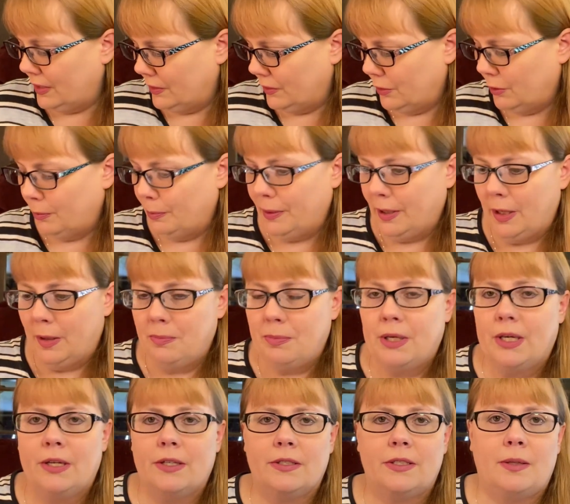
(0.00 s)
a little bit
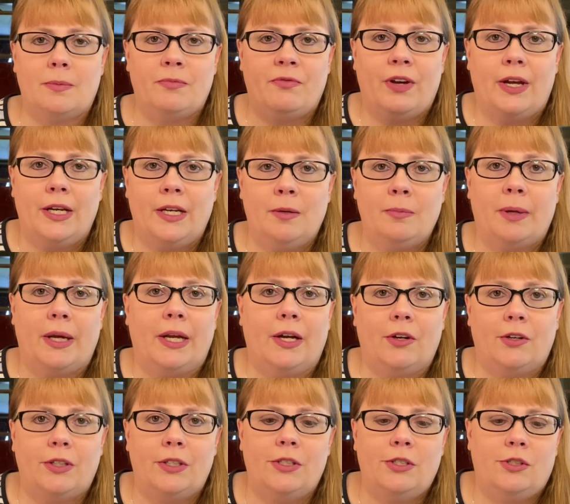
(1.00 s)
because I'm finding my
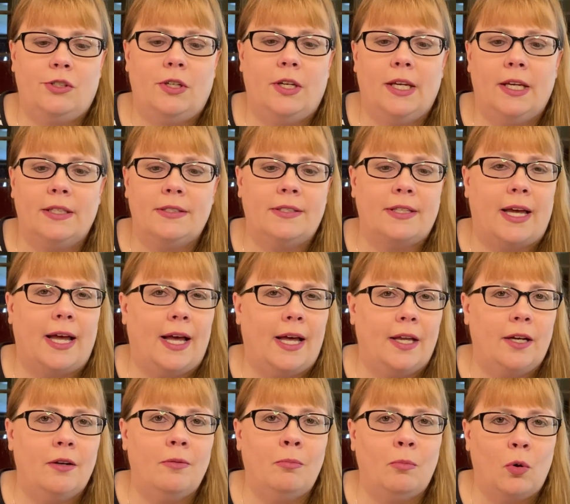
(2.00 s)
air conditioning is
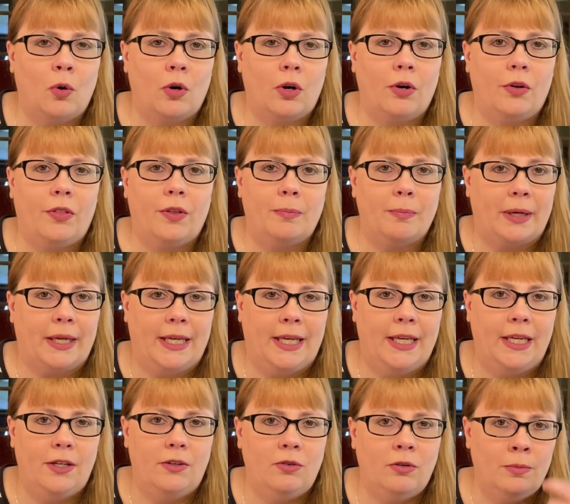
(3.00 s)
on more than my
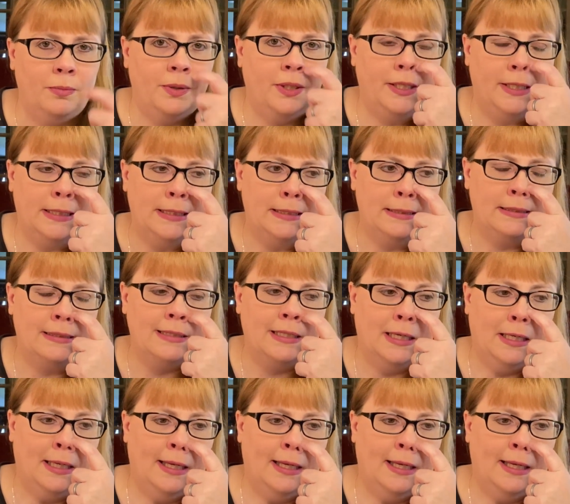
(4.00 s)
heat normally is.